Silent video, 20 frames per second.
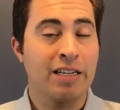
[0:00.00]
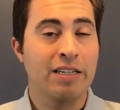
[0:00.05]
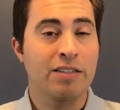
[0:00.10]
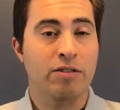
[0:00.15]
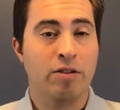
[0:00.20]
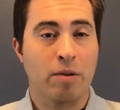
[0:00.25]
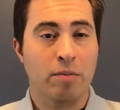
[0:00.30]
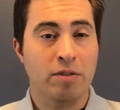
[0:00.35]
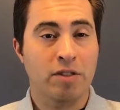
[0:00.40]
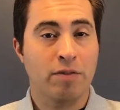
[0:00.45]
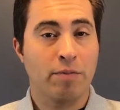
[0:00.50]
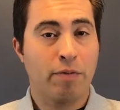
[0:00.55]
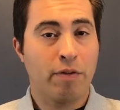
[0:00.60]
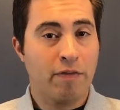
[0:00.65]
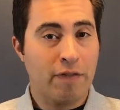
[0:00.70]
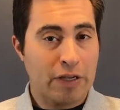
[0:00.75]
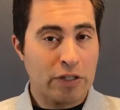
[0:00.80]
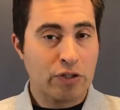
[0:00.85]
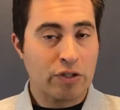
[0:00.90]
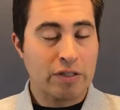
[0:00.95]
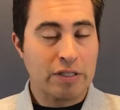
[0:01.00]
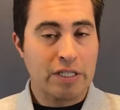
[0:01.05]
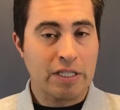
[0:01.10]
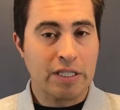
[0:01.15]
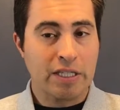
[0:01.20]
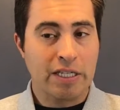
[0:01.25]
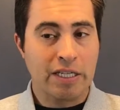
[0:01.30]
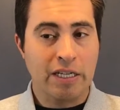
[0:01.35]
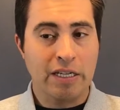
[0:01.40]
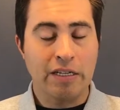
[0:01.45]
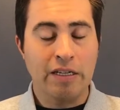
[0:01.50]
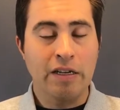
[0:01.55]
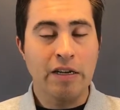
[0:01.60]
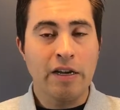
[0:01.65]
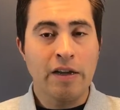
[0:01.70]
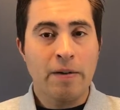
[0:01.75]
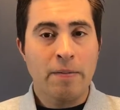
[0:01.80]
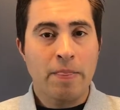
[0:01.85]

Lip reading: in terms of professionally cleaned,